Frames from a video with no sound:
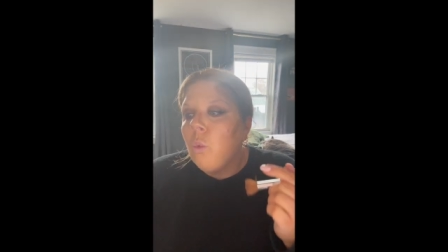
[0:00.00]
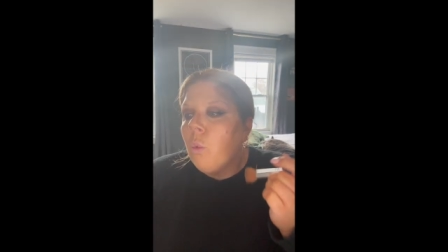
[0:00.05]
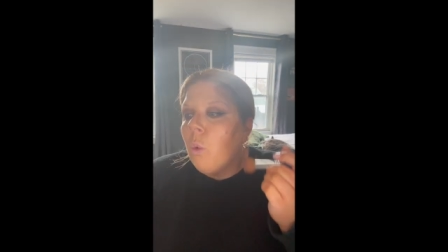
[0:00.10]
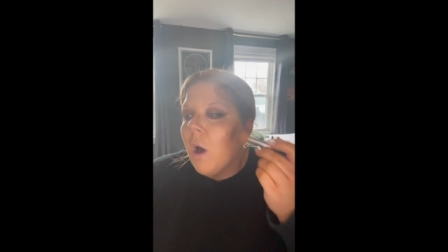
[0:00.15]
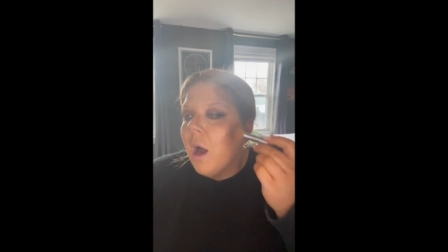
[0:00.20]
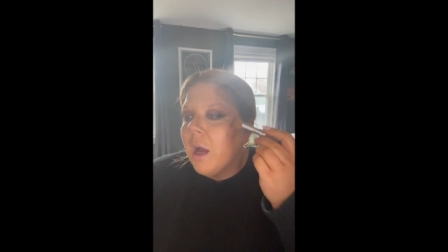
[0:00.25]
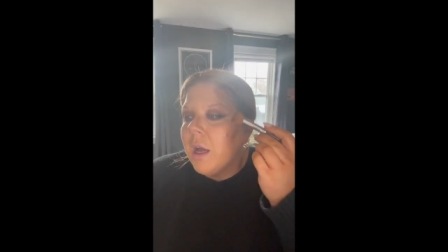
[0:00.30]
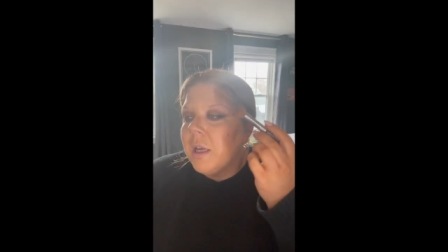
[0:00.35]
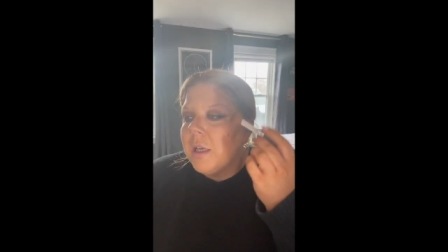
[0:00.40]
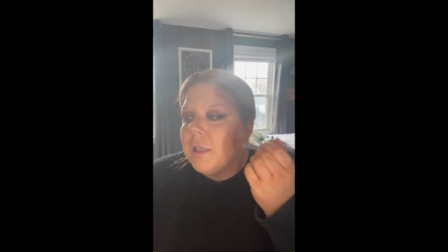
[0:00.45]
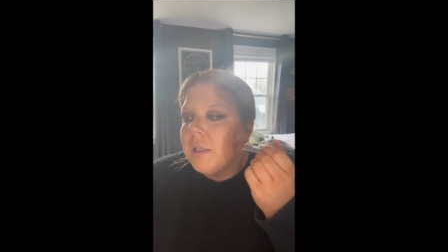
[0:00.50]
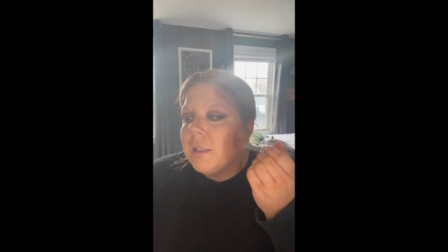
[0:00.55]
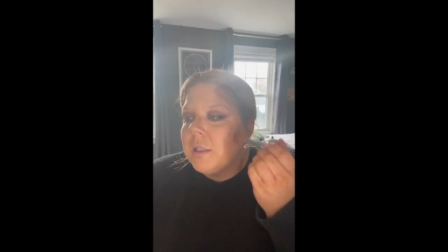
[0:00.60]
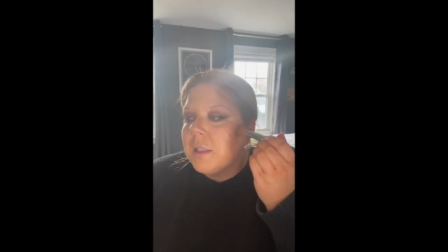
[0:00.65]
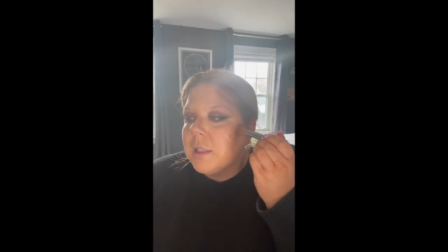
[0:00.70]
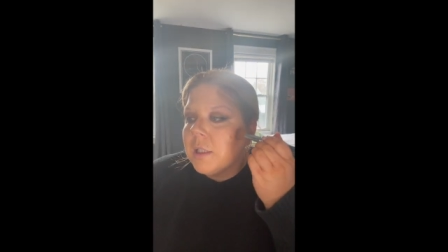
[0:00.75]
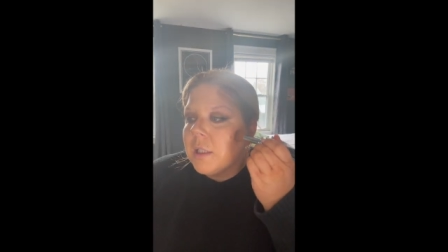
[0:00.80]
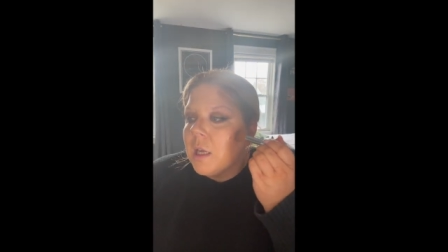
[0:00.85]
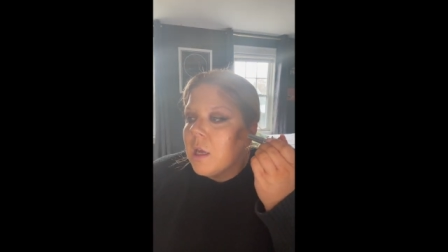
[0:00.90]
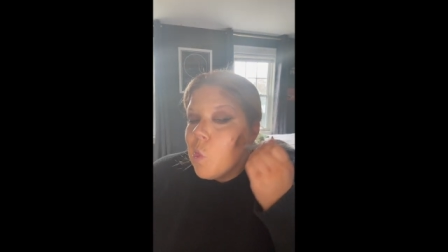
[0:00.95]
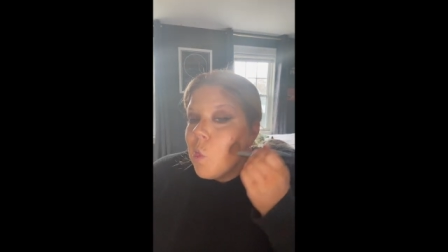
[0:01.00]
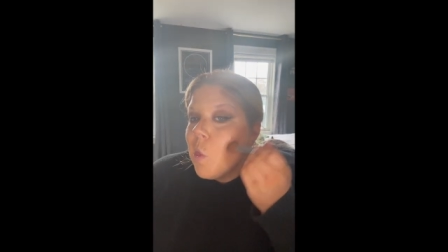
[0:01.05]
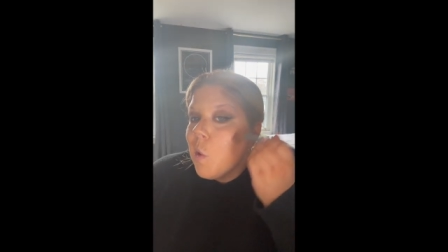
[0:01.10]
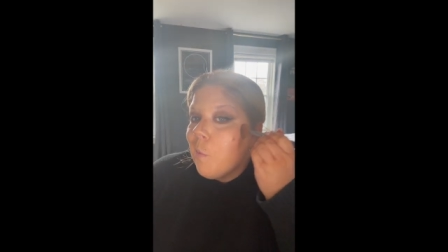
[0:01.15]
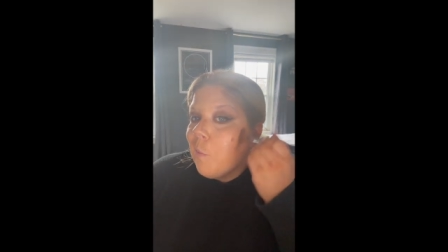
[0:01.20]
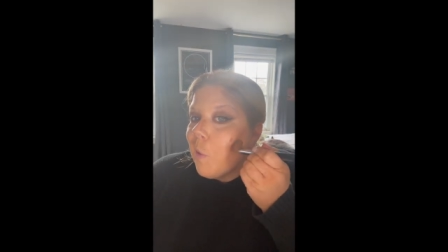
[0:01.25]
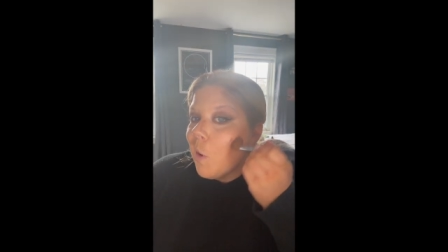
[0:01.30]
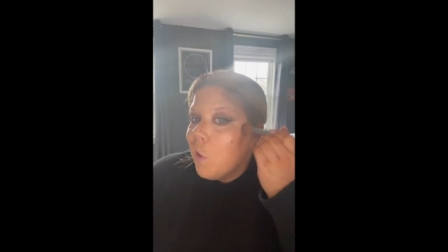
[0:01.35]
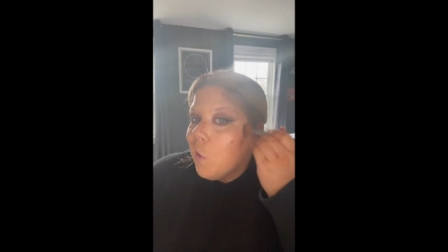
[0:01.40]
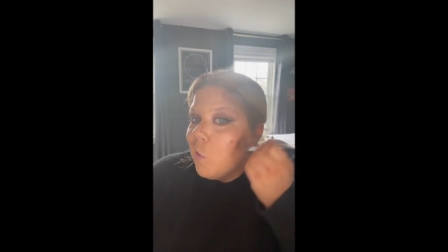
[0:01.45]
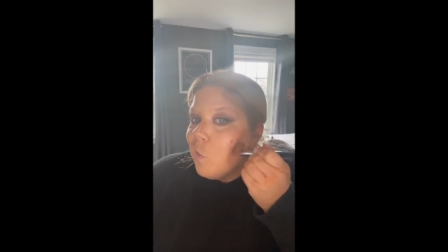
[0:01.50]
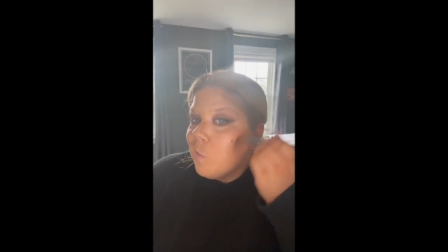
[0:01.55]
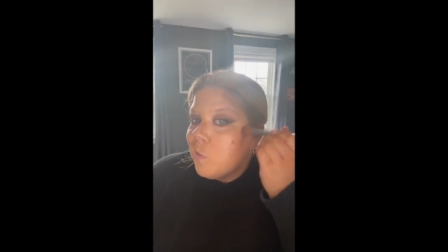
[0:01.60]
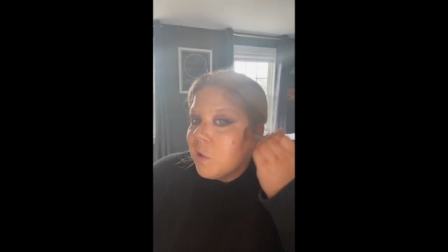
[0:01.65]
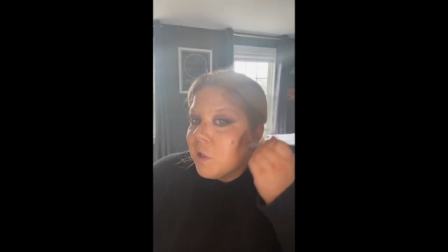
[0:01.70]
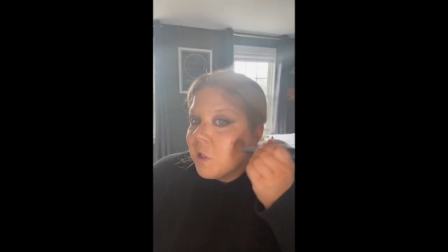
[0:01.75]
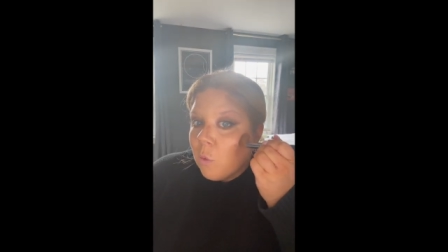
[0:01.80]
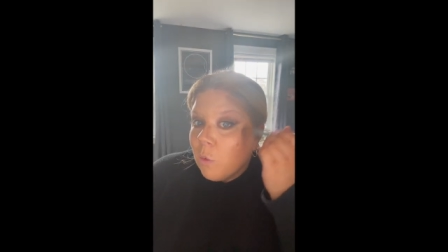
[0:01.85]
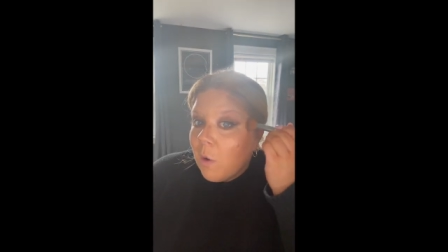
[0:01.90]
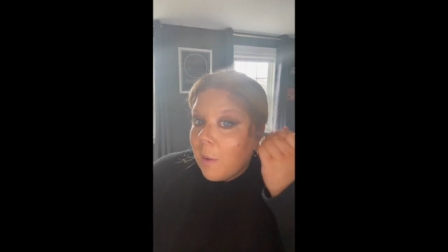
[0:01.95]
was the
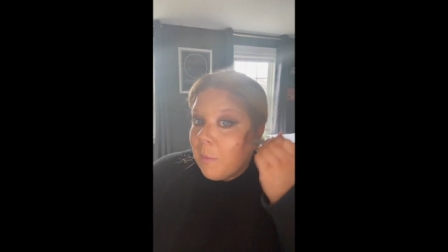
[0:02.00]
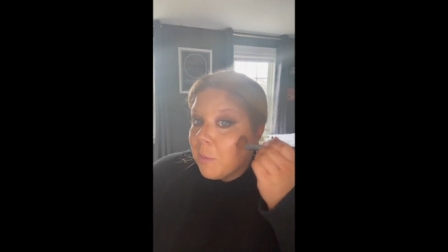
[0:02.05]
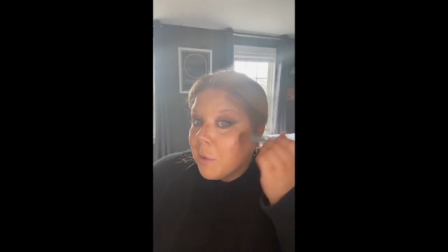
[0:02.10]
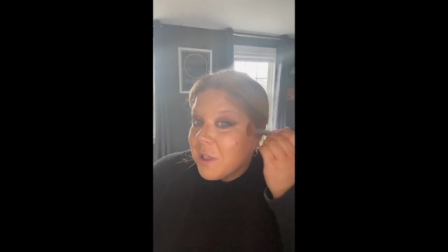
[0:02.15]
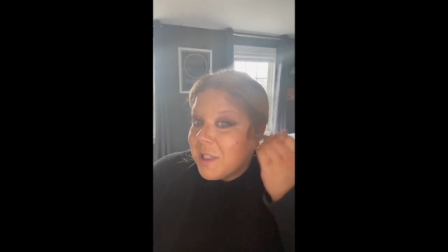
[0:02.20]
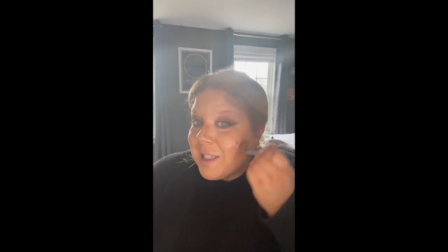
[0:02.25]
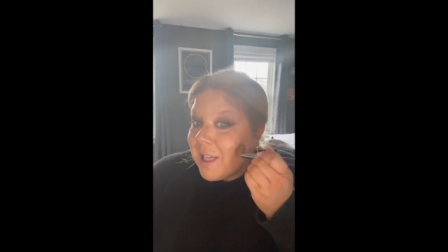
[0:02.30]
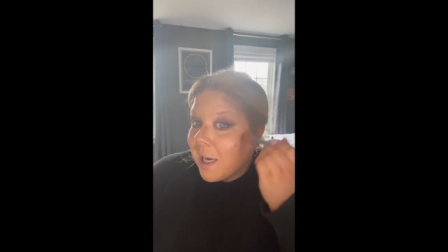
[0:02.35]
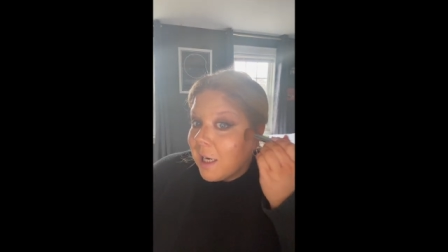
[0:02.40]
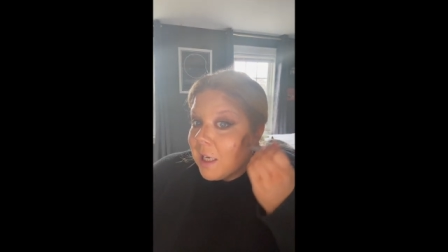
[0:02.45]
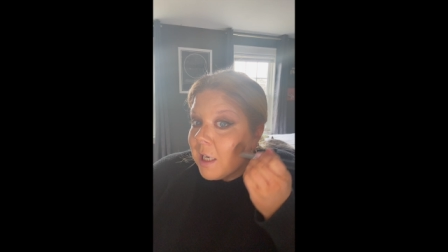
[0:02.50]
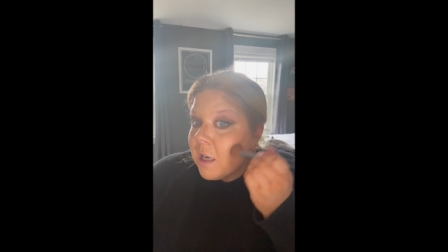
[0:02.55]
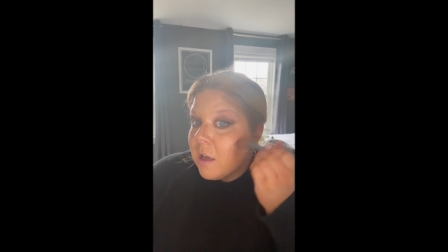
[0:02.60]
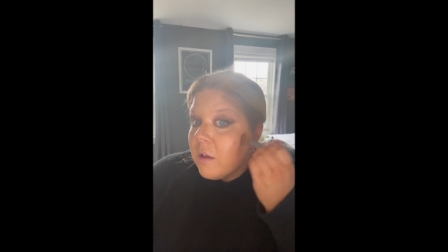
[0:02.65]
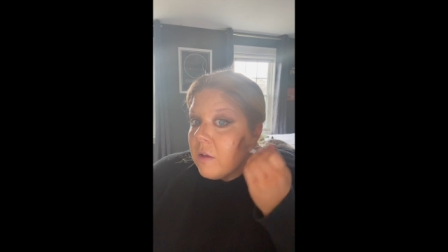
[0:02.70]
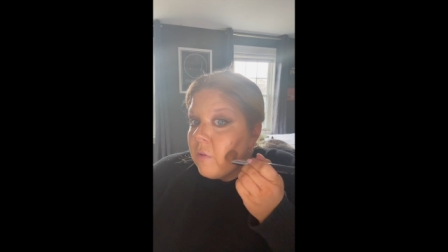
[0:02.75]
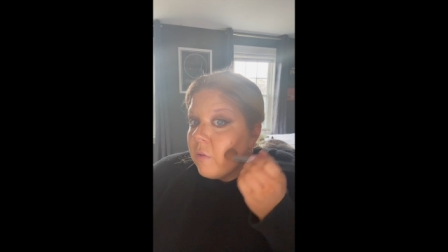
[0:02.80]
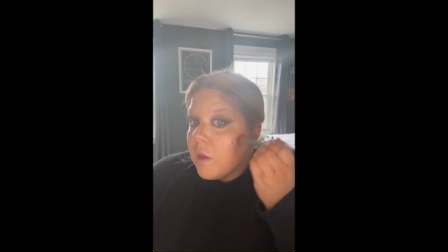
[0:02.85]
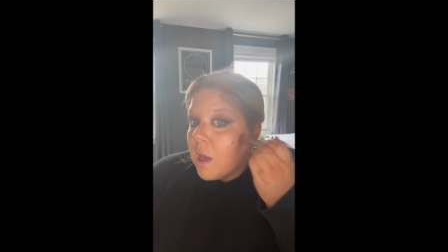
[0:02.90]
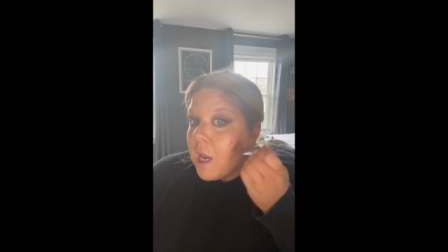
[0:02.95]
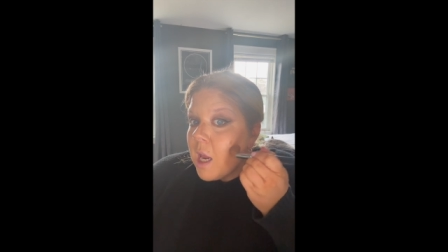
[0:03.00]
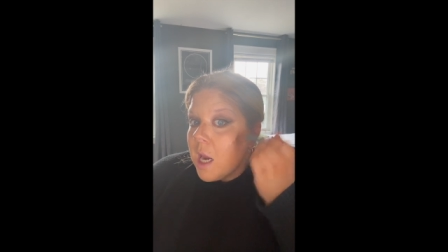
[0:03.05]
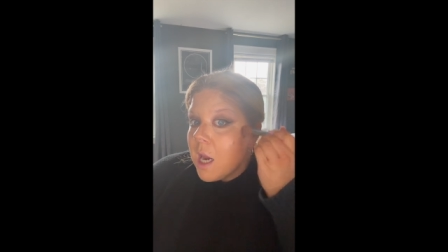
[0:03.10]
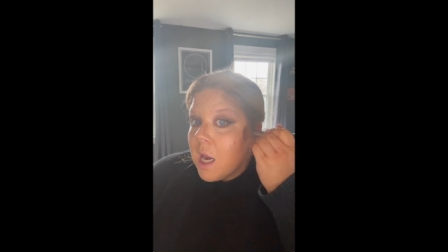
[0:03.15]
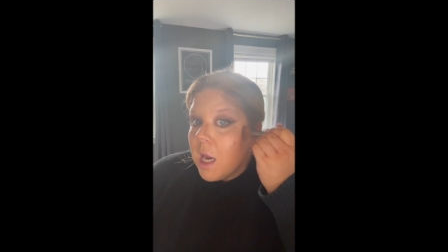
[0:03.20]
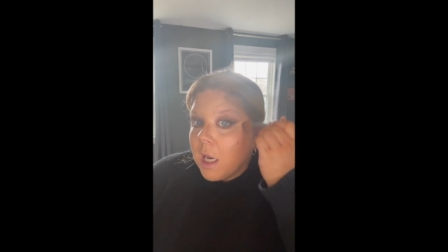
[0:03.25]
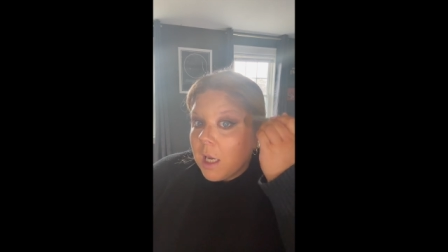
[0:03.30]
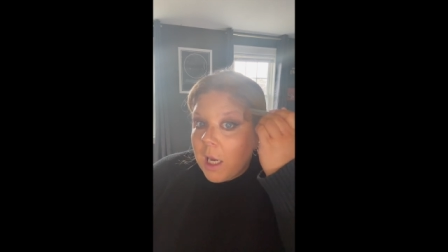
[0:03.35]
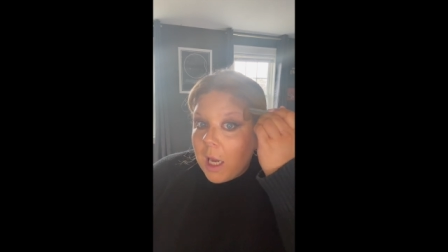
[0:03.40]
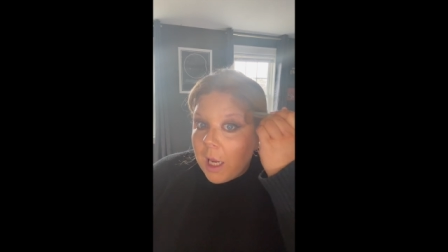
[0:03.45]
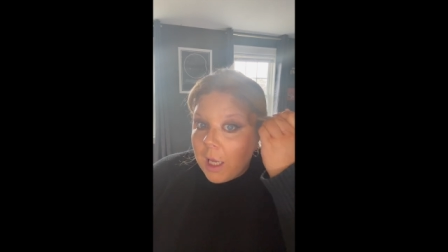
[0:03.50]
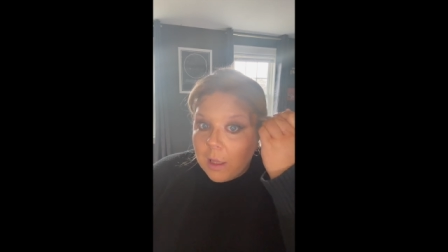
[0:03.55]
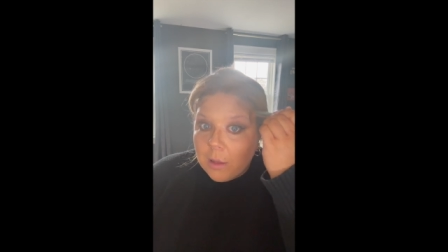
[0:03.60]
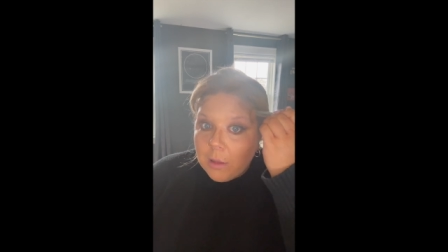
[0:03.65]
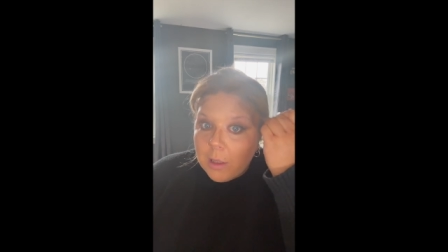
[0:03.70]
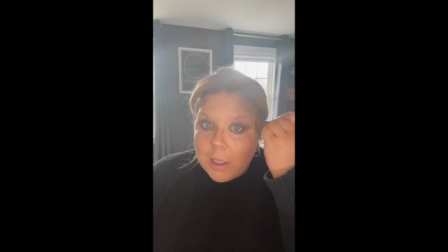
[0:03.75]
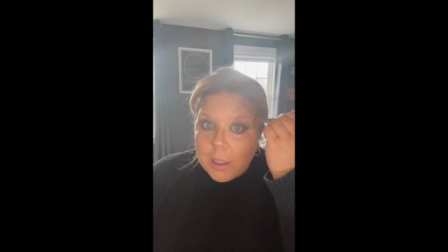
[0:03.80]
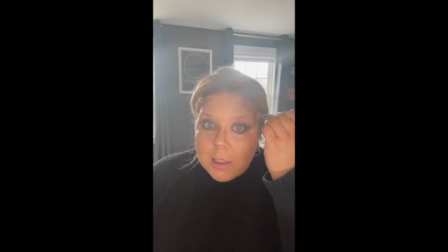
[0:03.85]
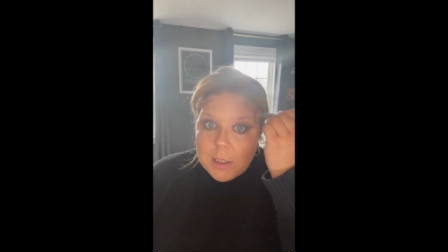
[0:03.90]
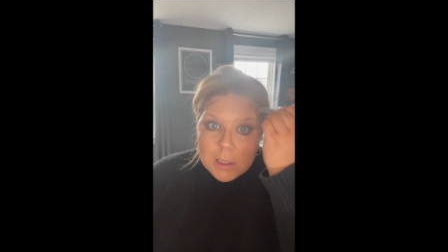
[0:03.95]
Pope's representative in
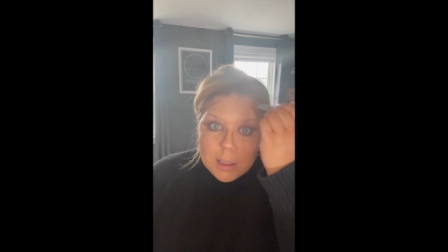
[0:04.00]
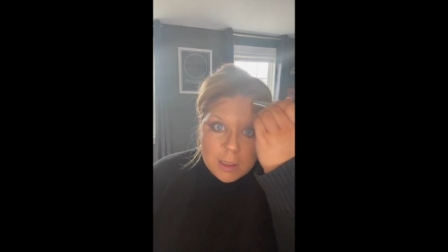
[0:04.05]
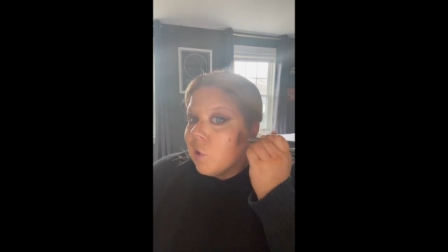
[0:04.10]
England.